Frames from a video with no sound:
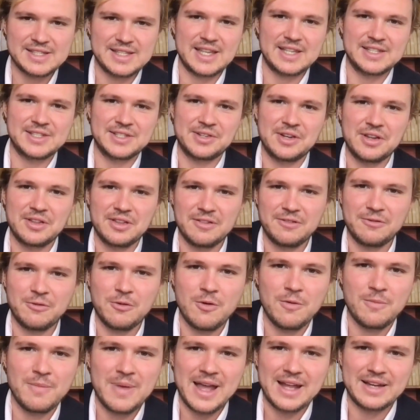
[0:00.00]
There's another
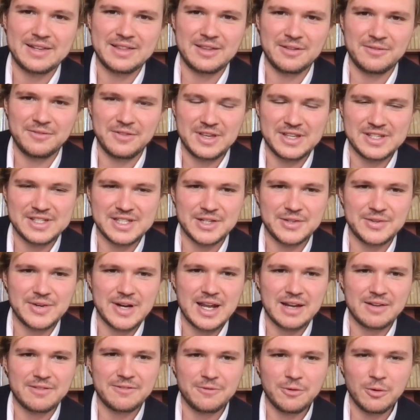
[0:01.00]
format, the
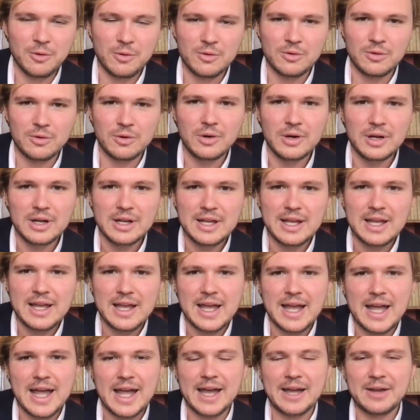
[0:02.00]
Visegrad Four,
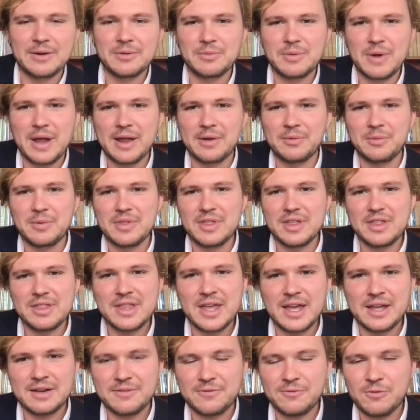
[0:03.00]
and within
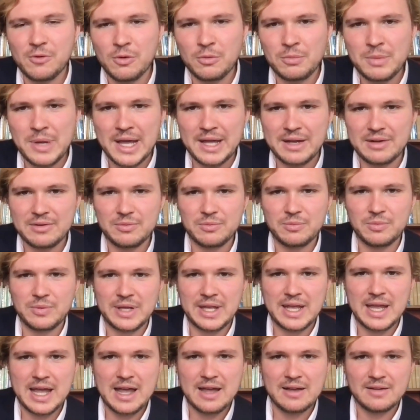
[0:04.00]
that format we
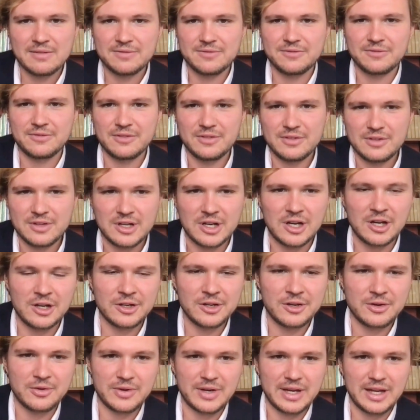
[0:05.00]
have
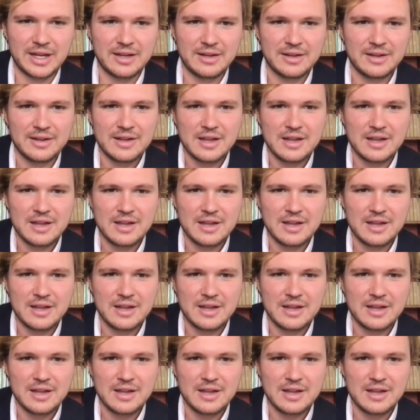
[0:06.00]
Hungary.